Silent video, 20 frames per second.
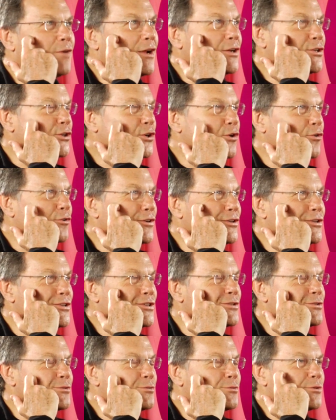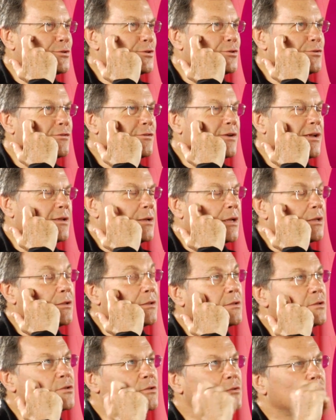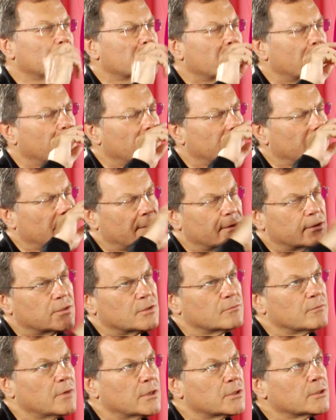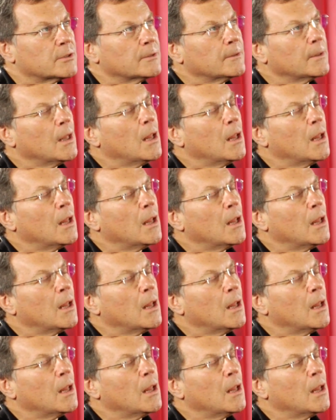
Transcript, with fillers: Russian origins or Ukraine. I don't think she's Ukrainian. I think she's Russian.